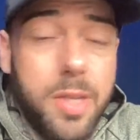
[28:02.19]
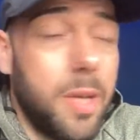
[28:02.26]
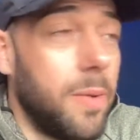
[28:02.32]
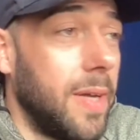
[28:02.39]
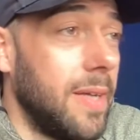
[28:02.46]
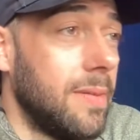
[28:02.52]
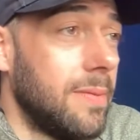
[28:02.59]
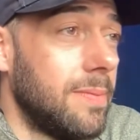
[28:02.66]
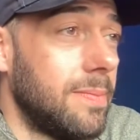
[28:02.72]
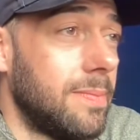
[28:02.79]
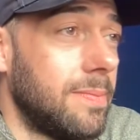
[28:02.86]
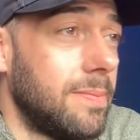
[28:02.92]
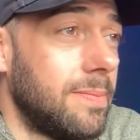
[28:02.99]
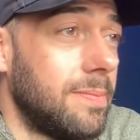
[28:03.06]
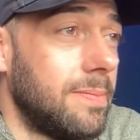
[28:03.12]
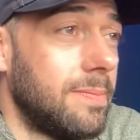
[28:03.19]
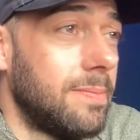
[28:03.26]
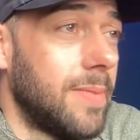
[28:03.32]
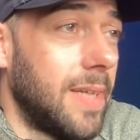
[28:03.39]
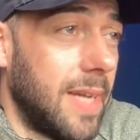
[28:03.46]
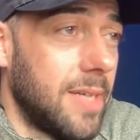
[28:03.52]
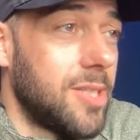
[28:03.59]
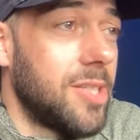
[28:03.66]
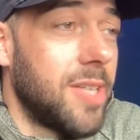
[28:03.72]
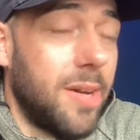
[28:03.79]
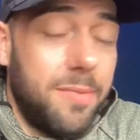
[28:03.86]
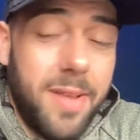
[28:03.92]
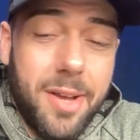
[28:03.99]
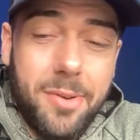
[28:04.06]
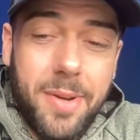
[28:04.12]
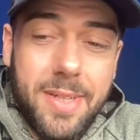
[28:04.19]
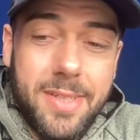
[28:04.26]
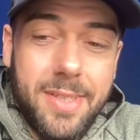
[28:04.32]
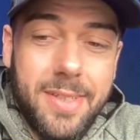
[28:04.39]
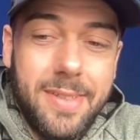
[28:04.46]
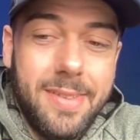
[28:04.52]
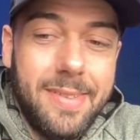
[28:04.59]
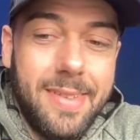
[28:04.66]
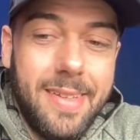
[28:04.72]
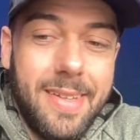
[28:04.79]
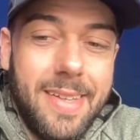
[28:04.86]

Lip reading: doing and ask yourself that question.